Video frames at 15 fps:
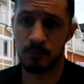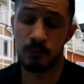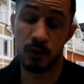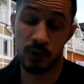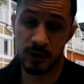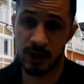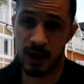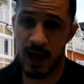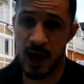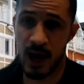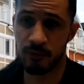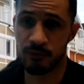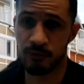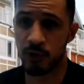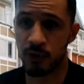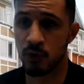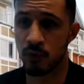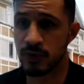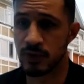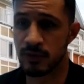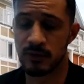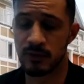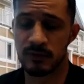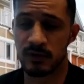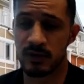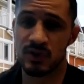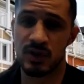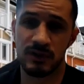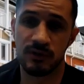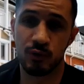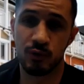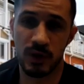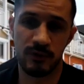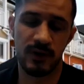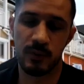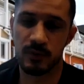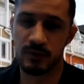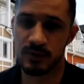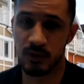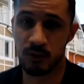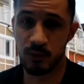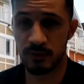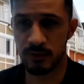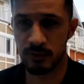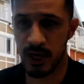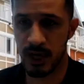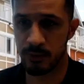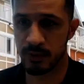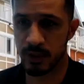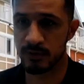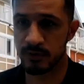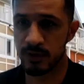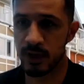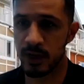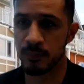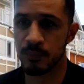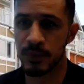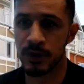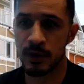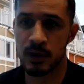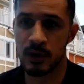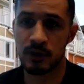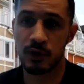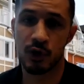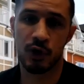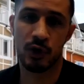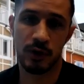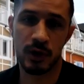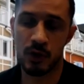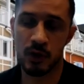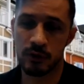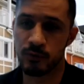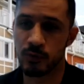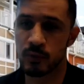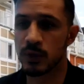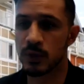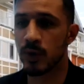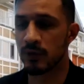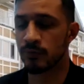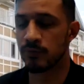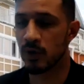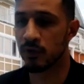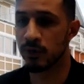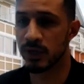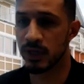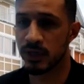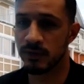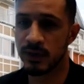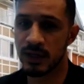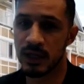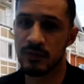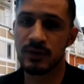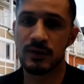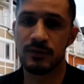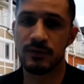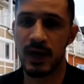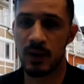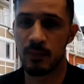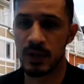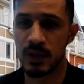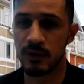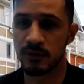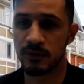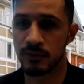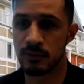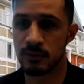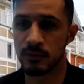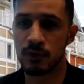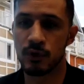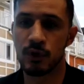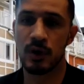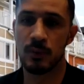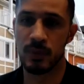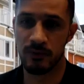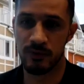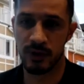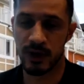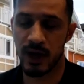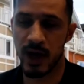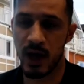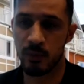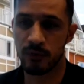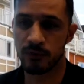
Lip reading: per the cap, so the association has a 25% rental cap, let's say, the current owners would be grandfathered in, even if that means they're above the cap.